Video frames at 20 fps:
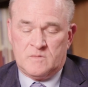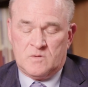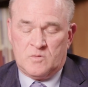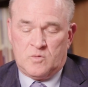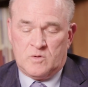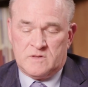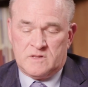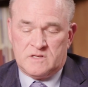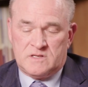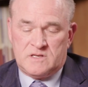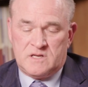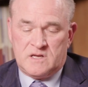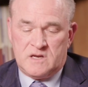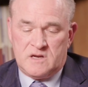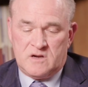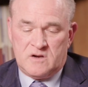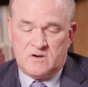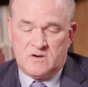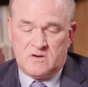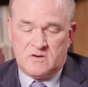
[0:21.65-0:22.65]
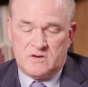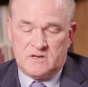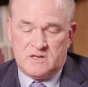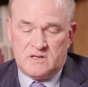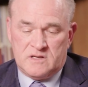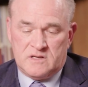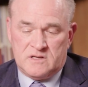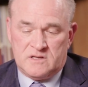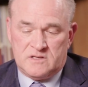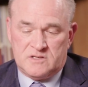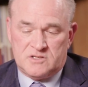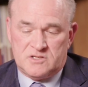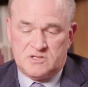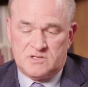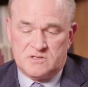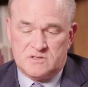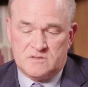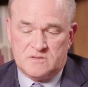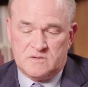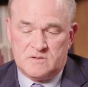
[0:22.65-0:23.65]
When the tear
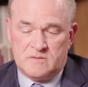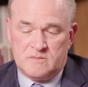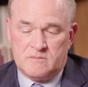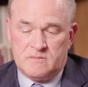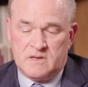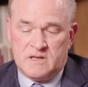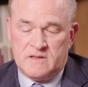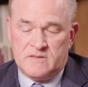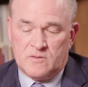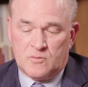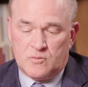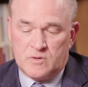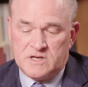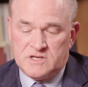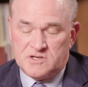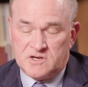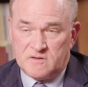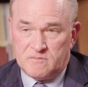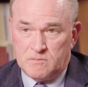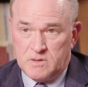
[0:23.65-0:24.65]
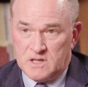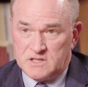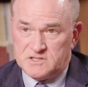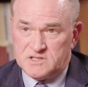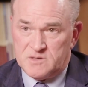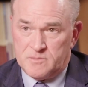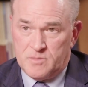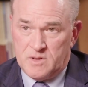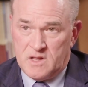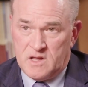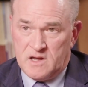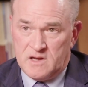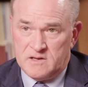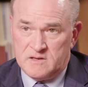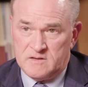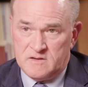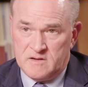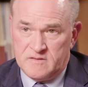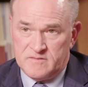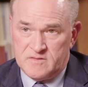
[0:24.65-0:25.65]
is in the region of blood supply
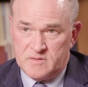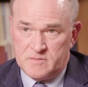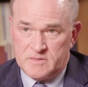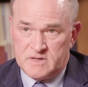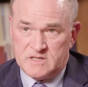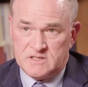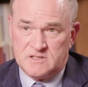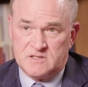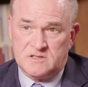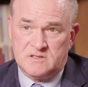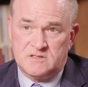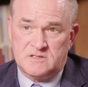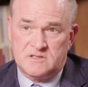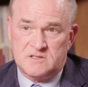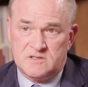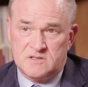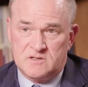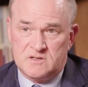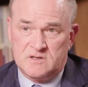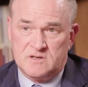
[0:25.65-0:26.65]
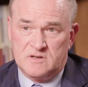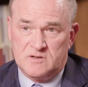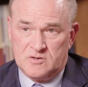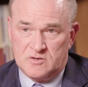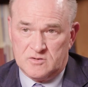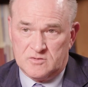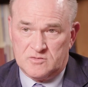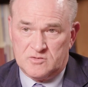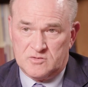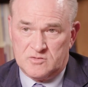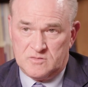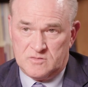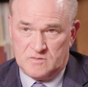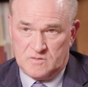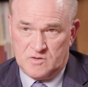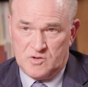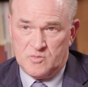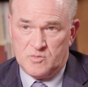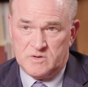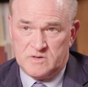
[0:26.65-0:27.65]
of the meniscus, you
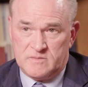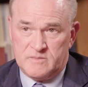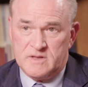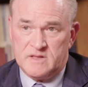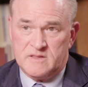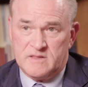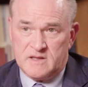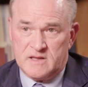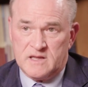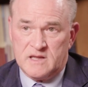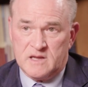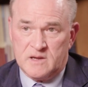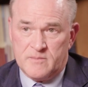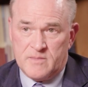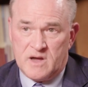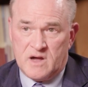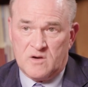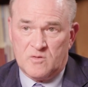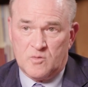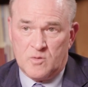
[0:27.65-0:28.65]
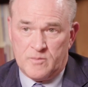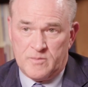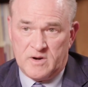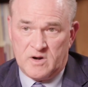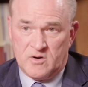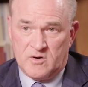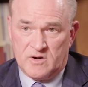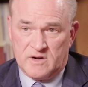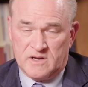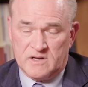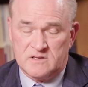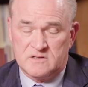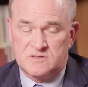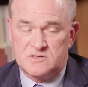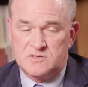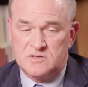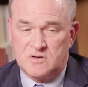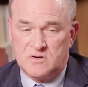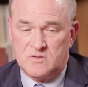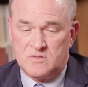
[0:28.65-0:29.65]
would be thinking about repairing it.
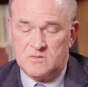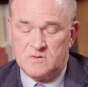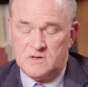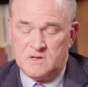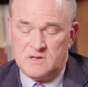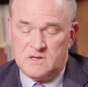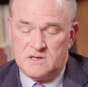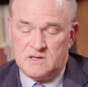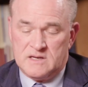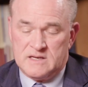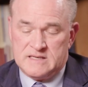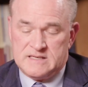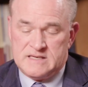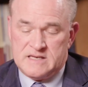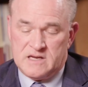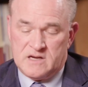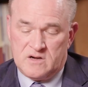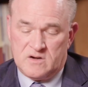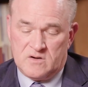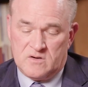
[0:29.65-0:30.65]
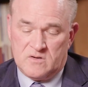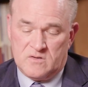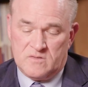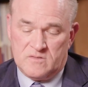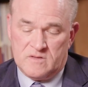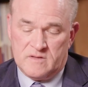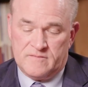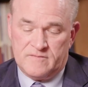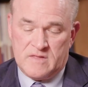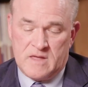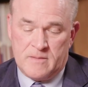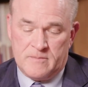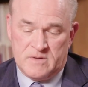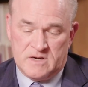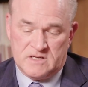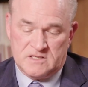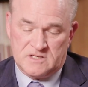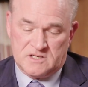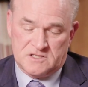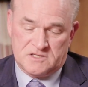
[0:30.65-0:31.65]
So a tear, if that
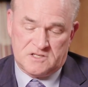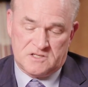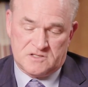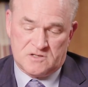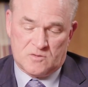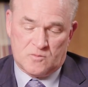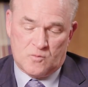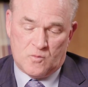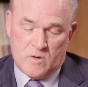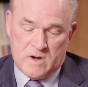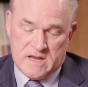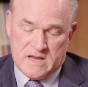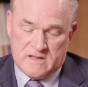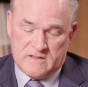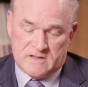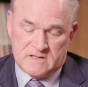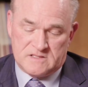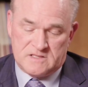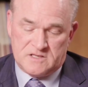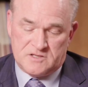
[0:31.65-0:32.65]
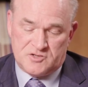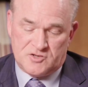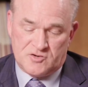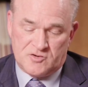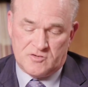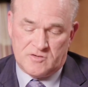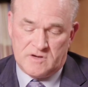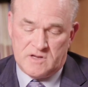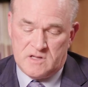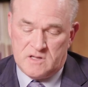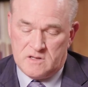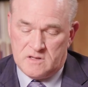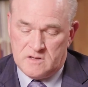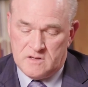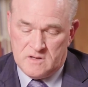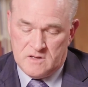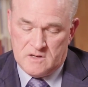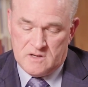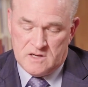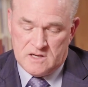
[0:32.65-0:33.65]
meniscus is a ring that sits in your knee,
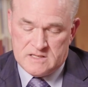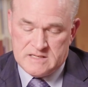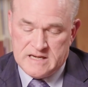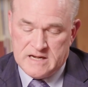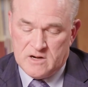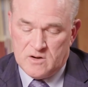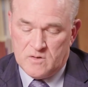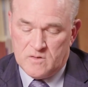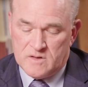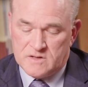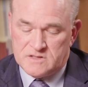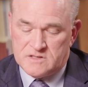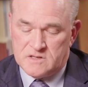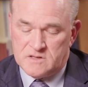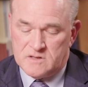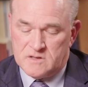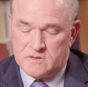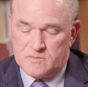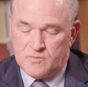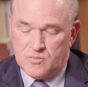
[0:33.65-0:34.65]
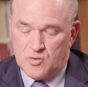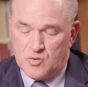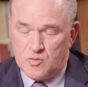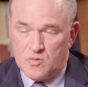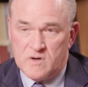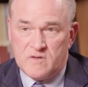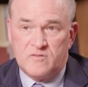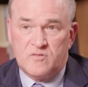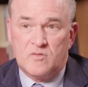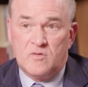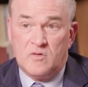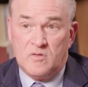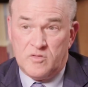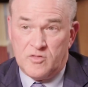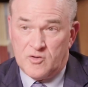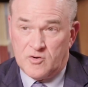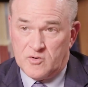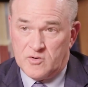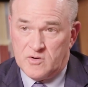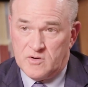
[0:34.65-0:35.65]
a tear that's in the peripheral
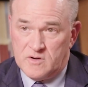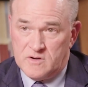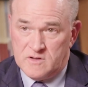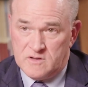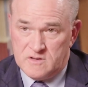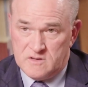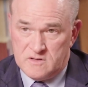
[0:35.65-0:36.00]
third